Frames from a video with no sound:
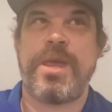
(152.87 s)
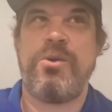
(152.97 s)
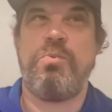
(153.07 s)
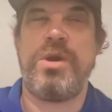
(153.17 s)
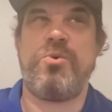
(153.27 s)

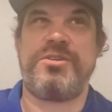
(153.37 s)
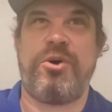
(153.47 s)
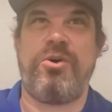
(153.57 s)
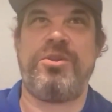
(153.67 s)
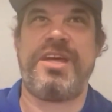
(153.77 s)
we were
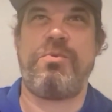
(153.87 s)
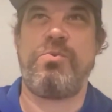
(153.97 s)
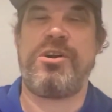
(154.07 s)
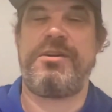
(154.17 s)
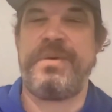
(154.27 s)
told that we
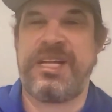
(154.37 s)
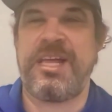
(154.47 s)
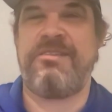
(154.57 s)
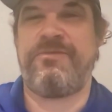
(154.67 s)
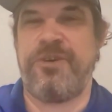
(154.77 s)
wanted to be
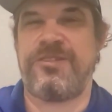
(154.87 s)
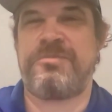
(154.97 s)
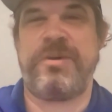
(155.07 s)
cloud first,